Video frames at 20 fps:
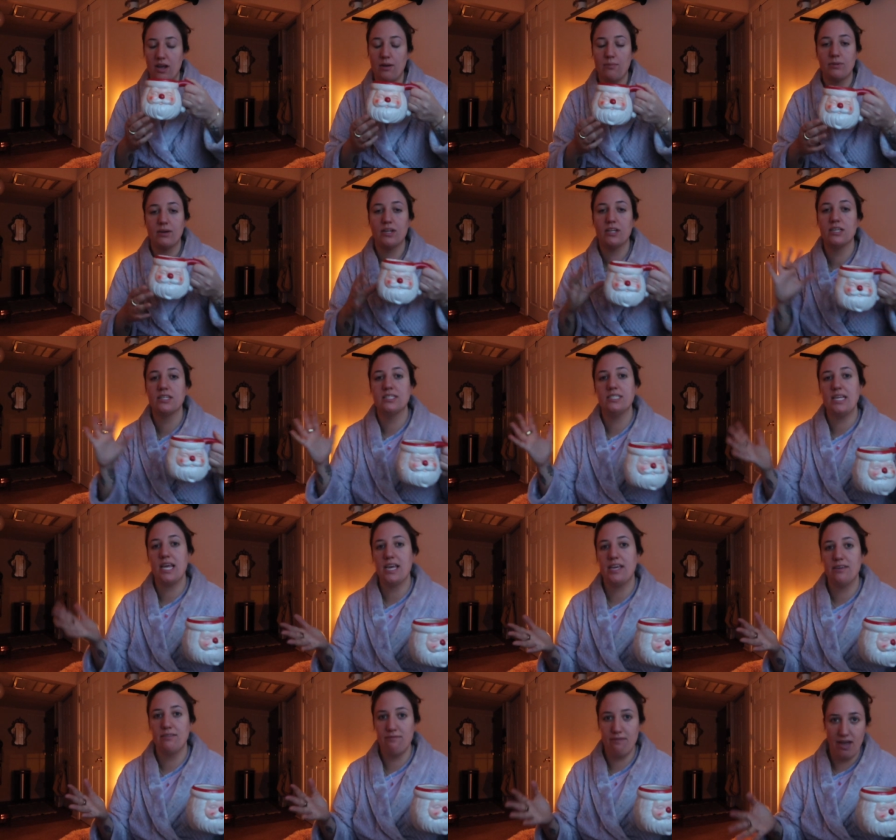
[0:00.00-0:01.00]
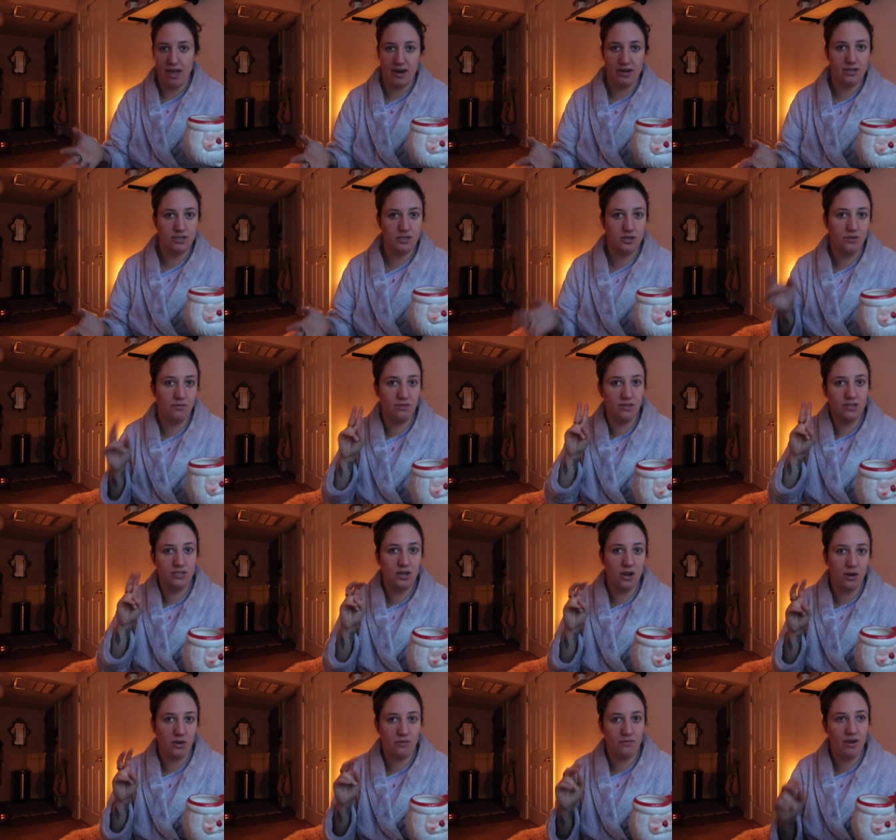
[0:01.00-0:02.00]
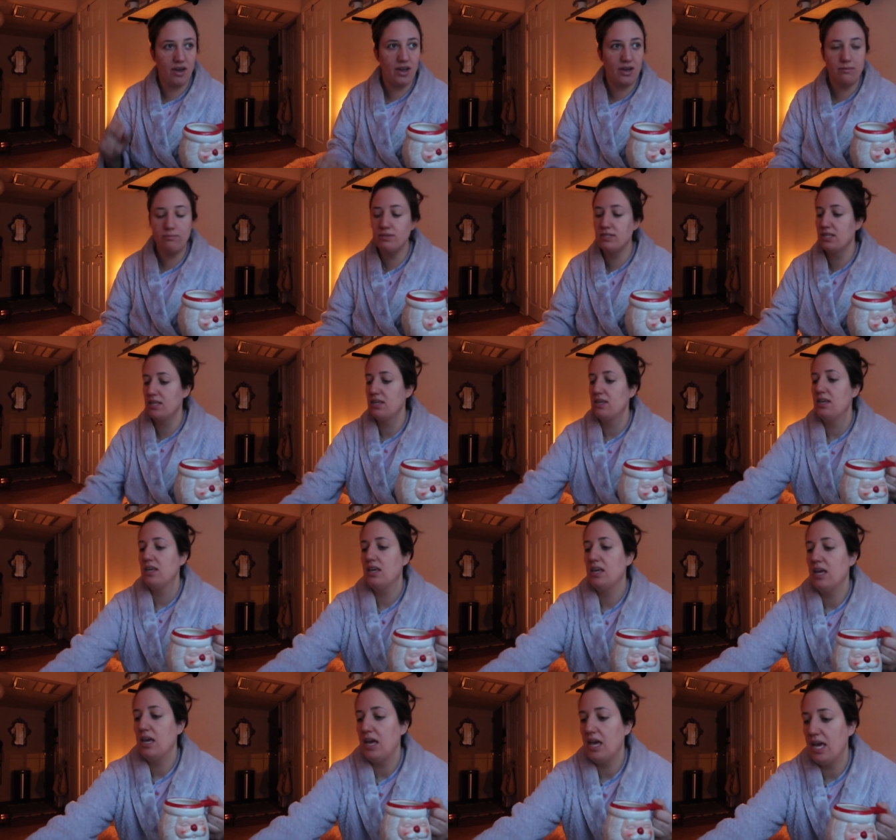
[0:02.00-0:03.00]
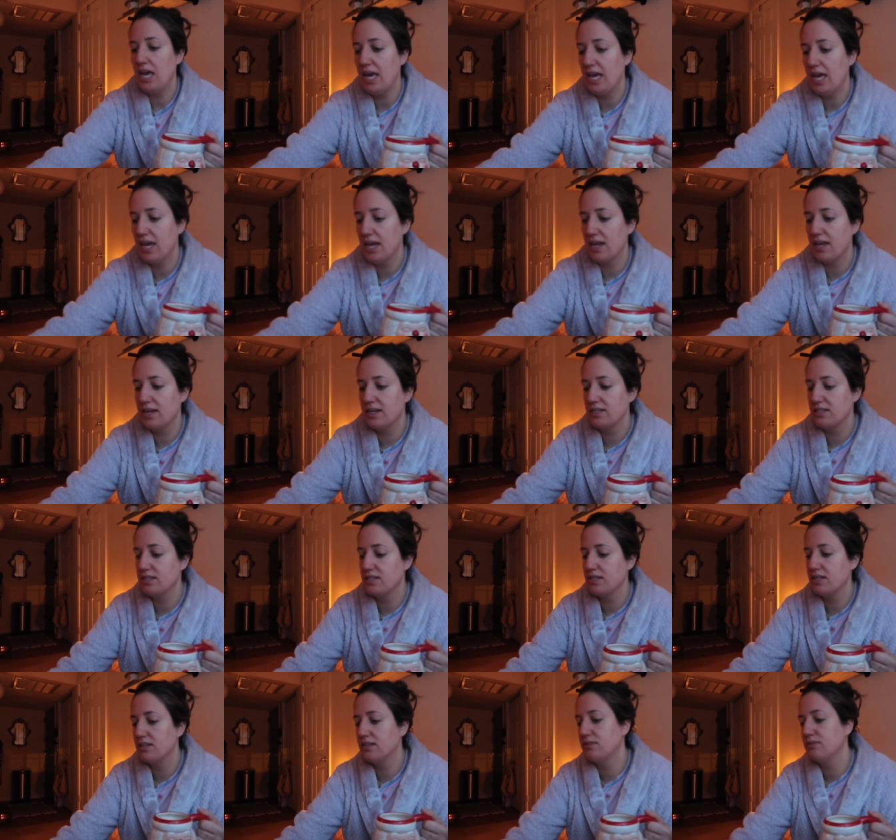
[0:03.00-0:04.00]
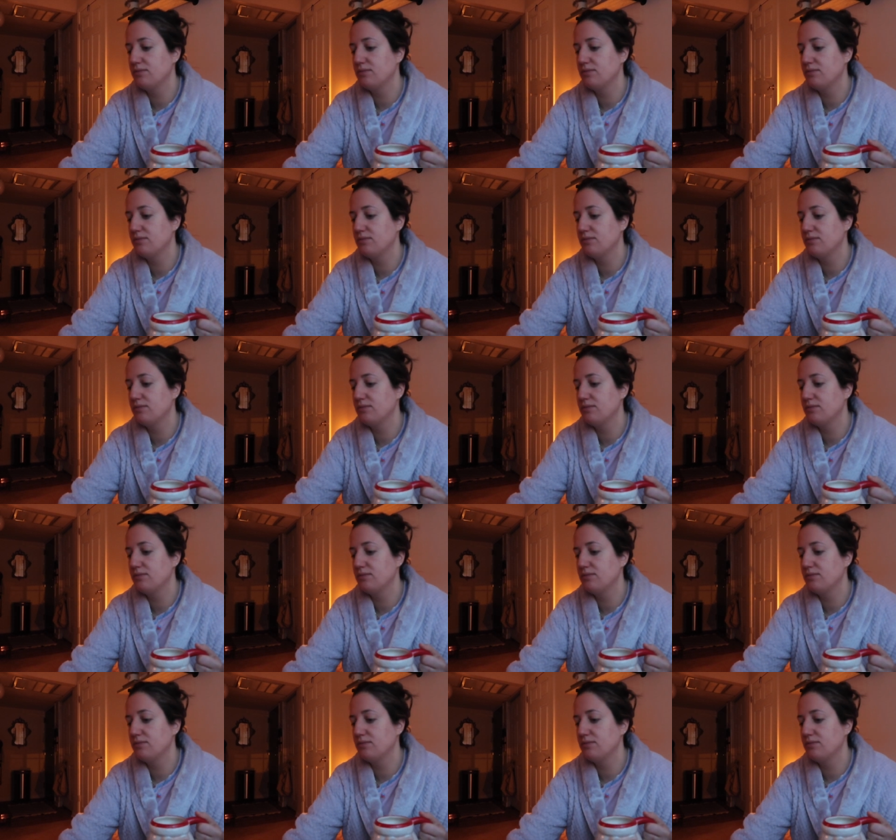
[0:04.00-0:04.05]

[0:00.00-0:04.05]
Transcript: I'm gonna take advantage of the dark vibes and